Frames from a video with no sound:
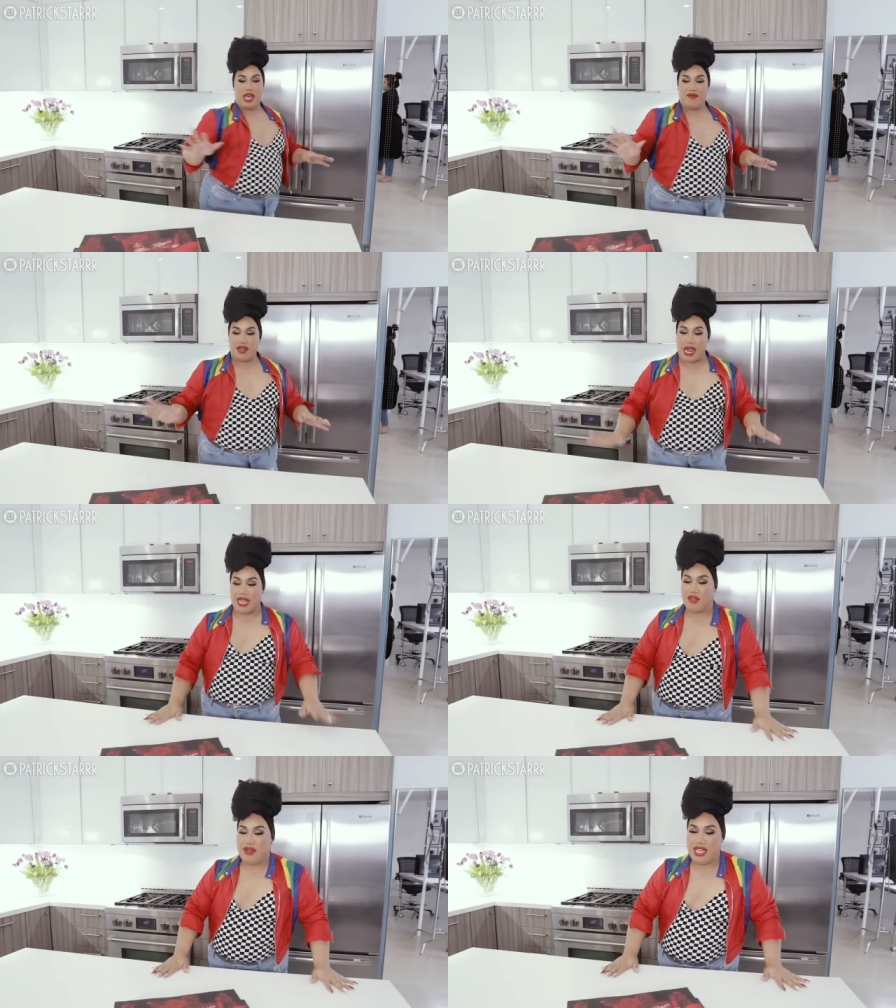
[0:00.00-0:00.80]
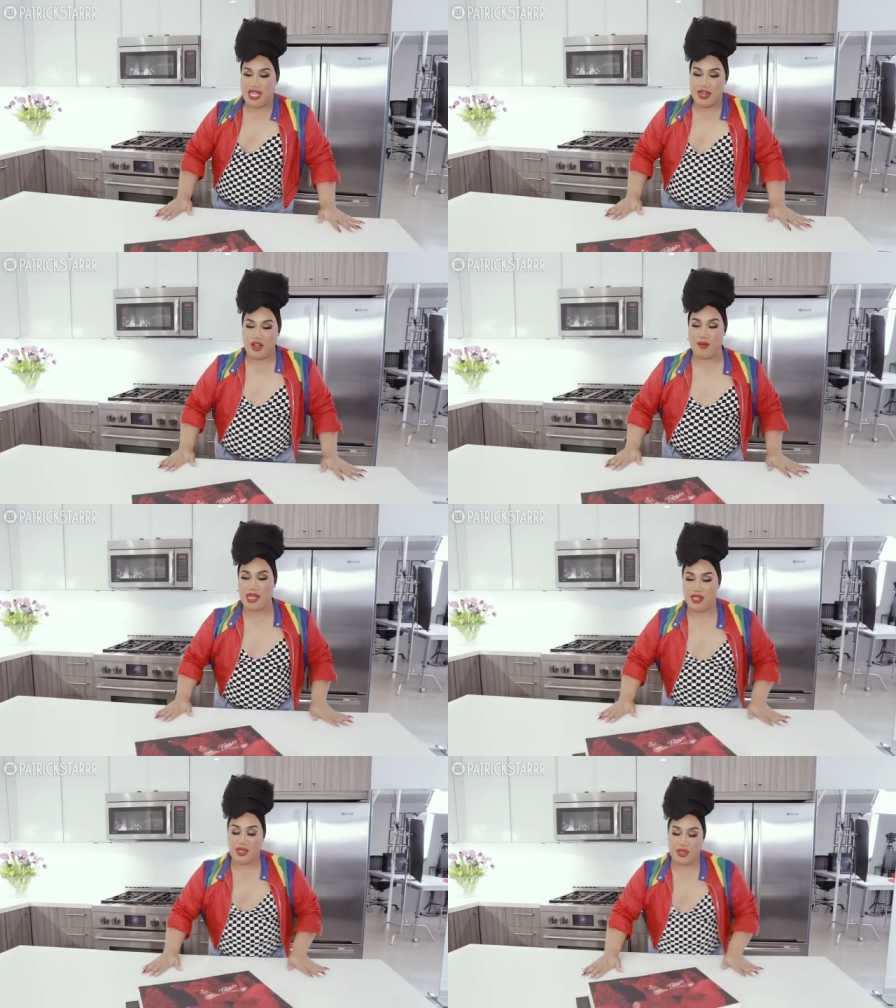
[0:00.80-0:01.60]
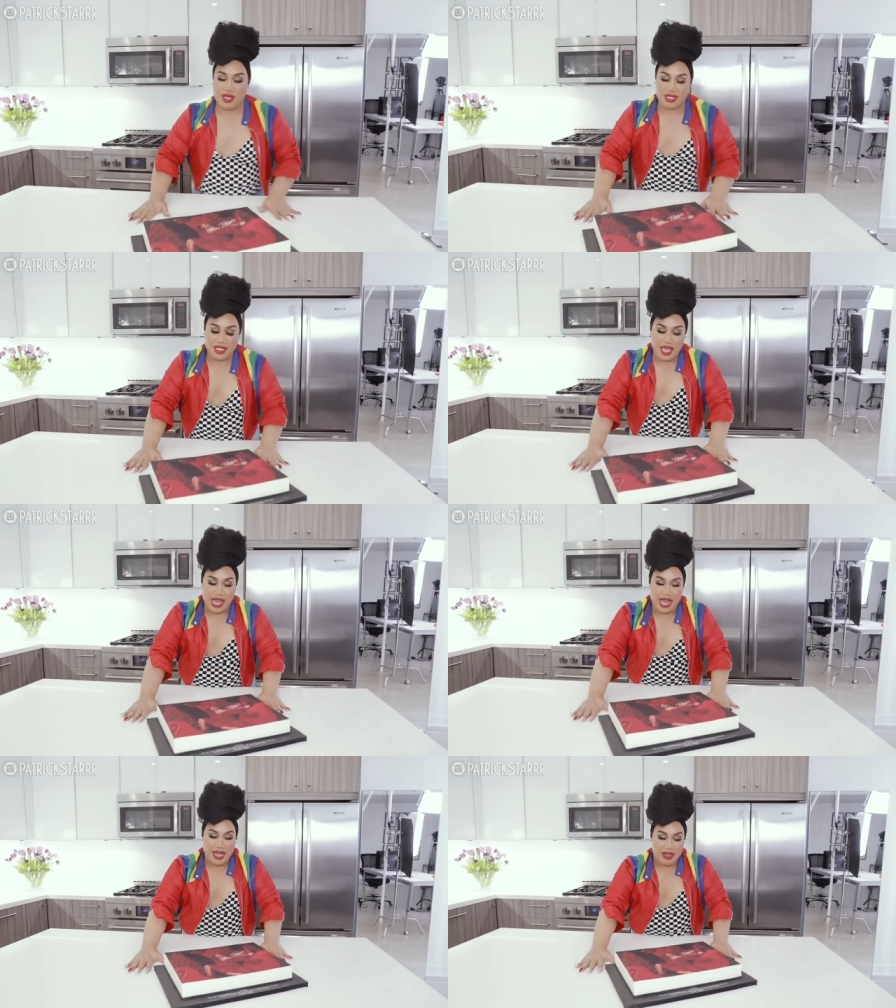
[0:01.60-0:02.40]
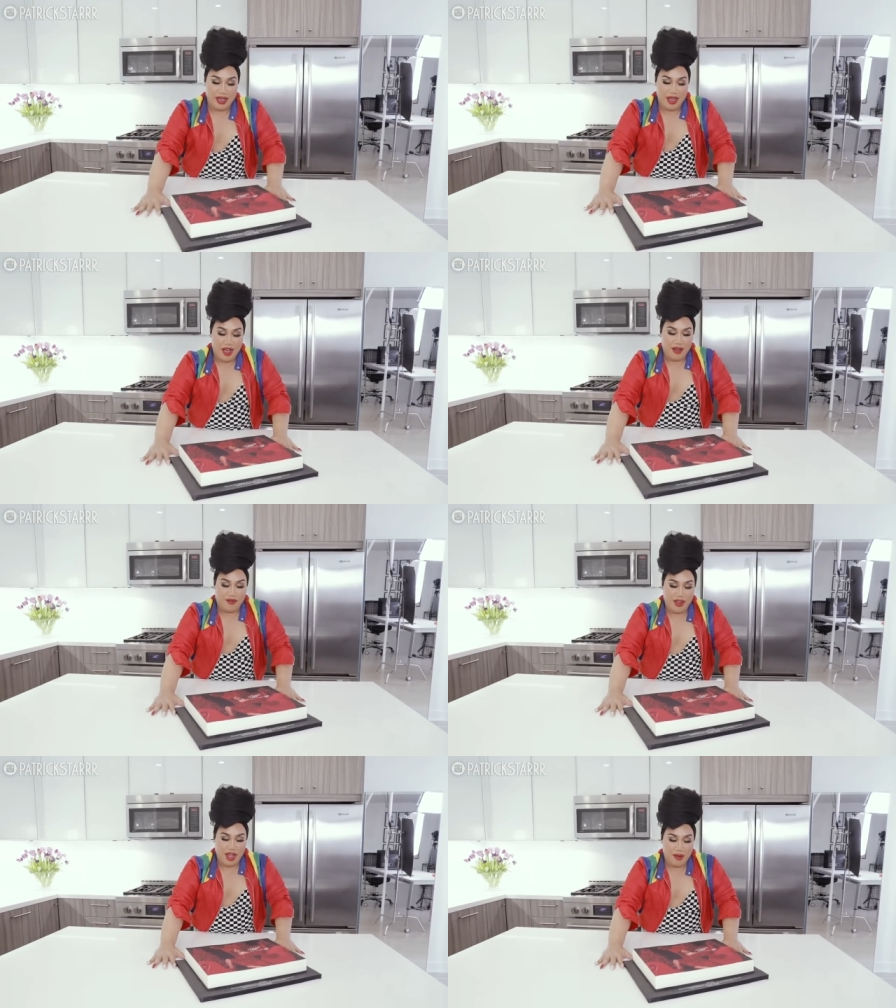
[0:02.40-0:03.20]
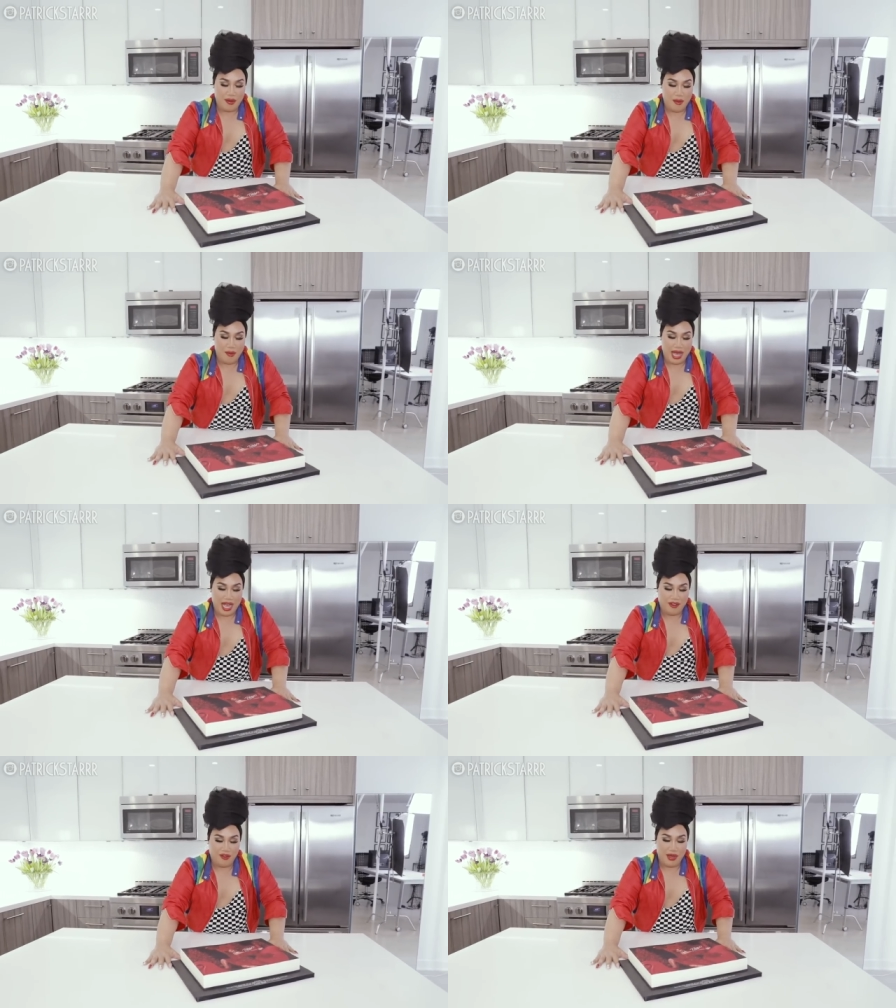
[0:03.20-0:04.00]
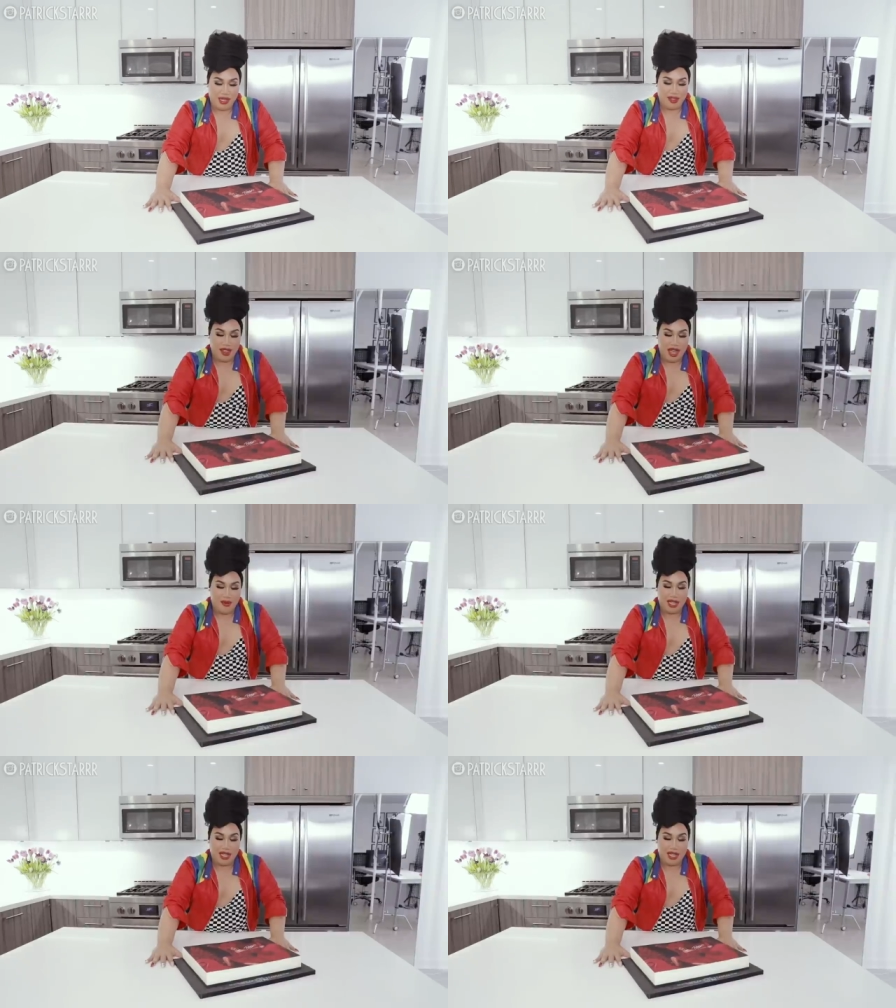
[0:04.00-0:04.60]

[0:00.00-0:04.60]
We have an island right here. Oh my God, look at this cake from Mac for my collab.